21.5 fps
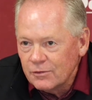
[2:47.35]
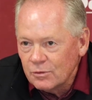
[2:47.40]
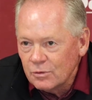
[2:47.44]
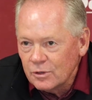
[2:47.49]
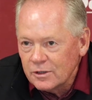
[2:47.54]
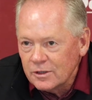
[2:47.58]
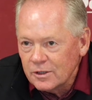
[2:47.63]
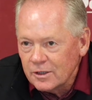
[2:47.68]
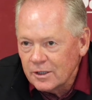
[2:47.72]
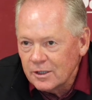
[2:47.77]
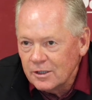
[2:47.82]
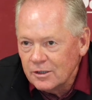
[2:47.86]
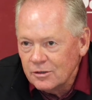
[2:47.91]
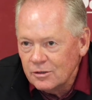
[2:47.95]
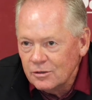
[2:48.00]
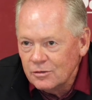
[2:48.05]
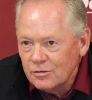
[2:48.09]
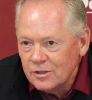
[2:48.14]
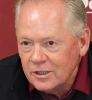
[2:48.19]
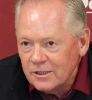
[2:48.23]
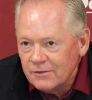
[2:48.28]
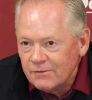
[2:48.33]
for what they're going to
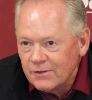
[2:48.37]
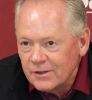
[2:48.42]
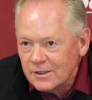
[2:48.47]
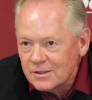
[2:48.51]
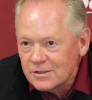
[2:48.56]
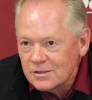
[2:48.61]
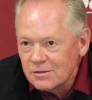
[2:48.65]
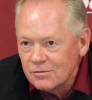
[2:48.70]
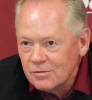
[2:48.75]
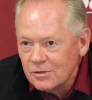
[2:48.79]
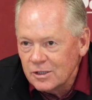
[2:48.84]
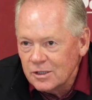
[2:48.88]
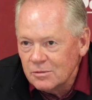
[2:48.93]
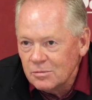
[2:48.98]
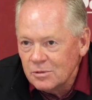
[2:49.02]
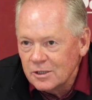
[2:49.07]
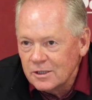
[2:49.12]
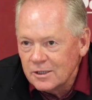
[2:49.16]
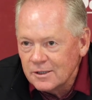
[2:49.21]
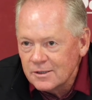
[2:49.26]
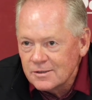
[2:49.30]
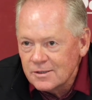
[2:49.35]
do defensively
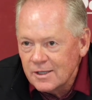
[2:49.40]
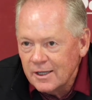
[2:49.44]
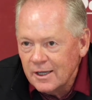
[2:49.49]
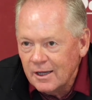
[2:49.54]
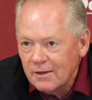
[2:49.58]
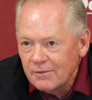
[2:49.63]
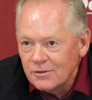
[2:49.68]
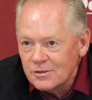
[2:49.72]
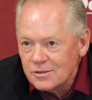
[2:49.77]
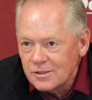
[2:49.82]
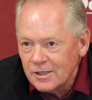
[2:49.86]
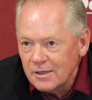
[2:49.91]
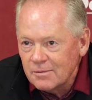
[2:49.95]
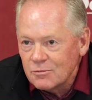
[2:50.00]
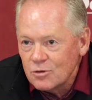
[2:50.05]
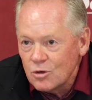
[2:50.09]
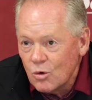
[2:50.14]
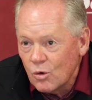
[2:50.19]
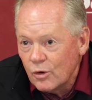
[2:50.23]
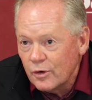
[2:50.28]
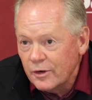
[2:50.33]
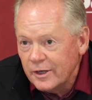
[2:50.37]
because they have the same
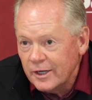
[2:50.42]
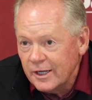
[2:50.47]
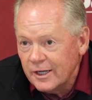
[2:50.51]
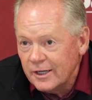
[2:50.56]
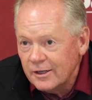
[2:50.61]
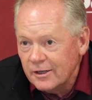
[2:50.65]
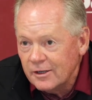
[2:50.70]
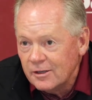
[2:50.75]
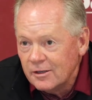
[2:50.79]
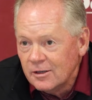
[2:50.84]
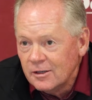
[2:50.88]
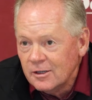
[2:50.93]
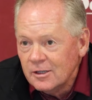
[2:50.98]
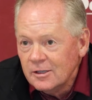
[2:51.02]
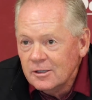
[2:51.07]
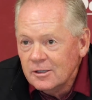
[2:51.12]
coordinator.